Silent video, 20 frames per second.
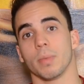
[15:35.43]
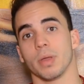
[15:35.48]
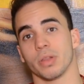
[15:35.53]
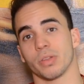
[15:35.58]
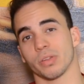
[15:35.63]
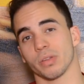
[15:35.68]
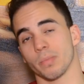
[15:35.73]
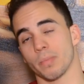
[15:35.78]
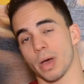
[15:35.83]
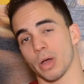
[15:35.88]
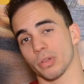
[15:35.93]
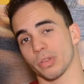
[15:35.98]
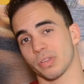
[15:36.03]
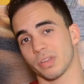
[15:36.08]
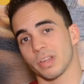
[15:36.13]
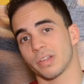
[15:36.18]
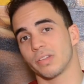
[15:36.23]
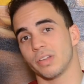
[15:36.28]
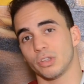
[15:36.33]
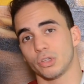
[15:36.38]
It's about
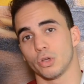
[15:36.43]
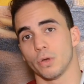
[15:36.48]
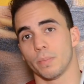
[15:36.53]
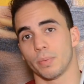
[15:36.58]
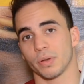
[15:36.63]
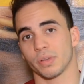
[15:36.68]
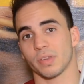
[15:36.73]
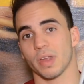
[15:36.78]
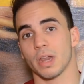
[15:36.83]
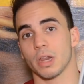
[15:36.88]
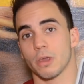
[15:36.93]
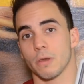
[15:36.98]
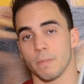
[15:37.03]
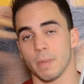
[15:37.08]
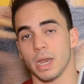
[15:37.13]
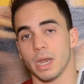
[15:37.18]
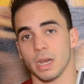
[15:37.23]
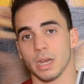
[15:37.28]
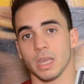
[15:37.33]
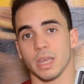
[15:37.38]
62%
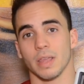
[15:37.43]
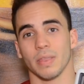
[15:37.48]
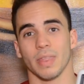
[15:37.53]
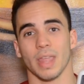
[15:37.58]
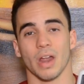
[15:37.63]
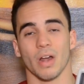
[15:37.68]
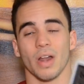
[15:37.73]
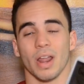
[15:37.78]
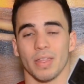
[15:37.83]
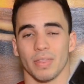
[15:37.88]
humidity in there,